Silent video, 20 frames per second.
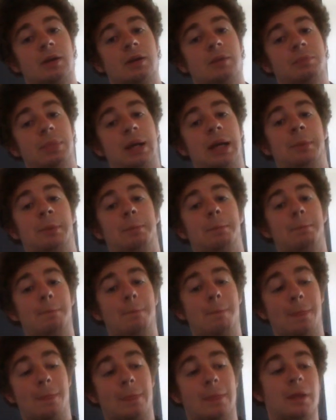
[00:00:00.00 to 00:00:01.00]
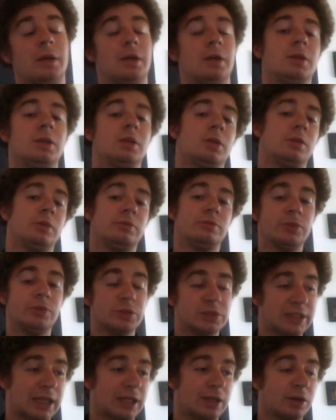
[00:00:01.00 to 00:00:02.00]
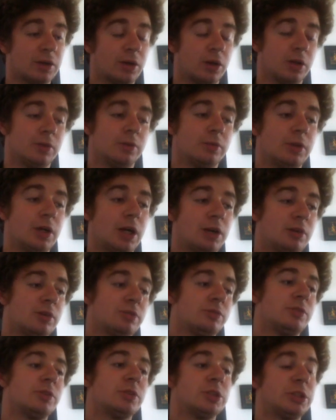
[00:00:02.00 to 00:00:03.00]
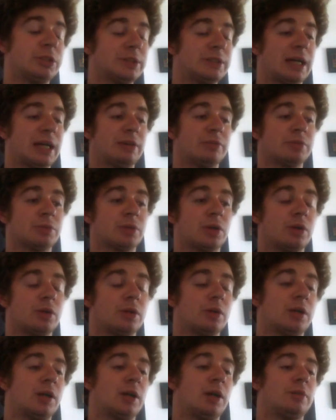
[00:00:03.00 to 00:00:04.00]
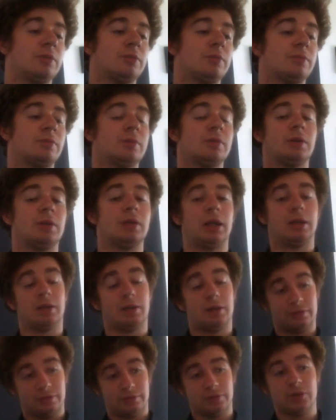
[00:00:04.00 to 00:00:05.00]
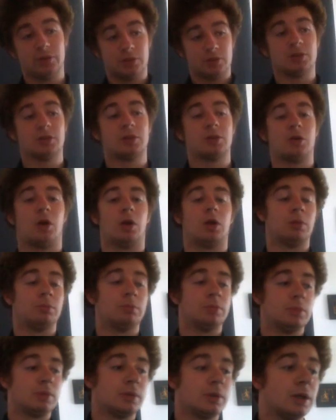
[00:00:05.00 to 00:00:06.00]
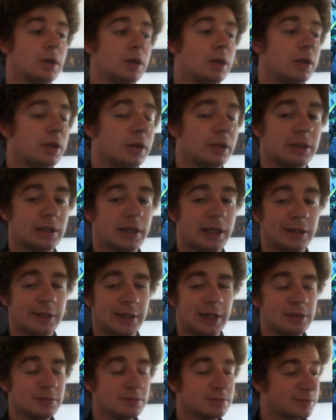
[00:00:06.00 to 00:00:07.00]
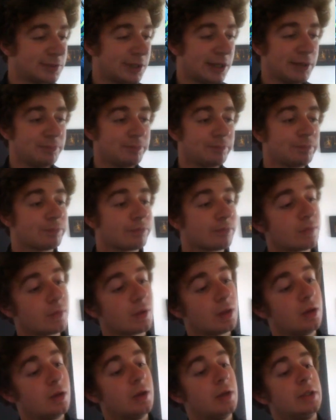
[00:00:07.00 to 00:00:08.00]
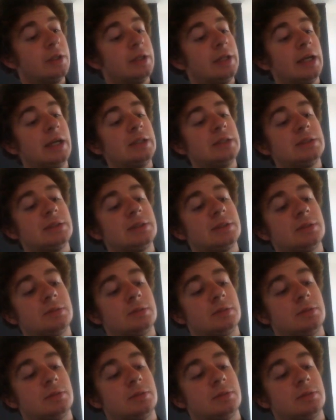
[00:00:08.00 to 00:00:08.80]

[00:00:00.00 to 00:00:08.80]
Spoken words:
bam, full second column, a full new attack from the a full column there again, right? Yes,